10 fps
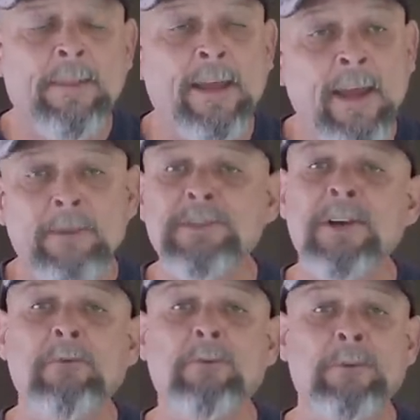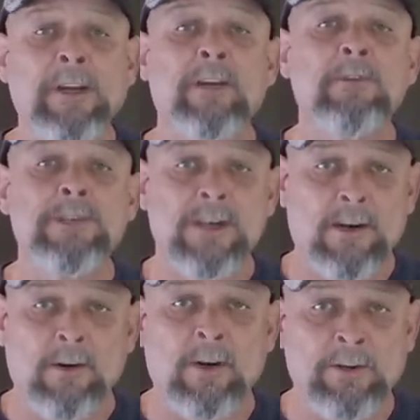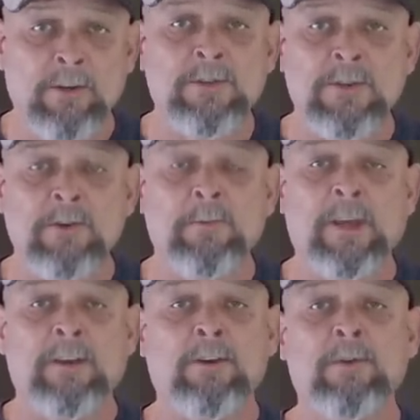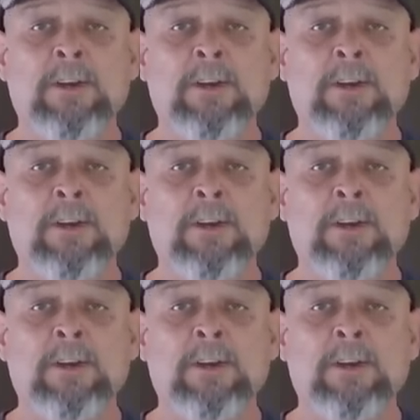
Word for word: They have several videos here on YouTube that you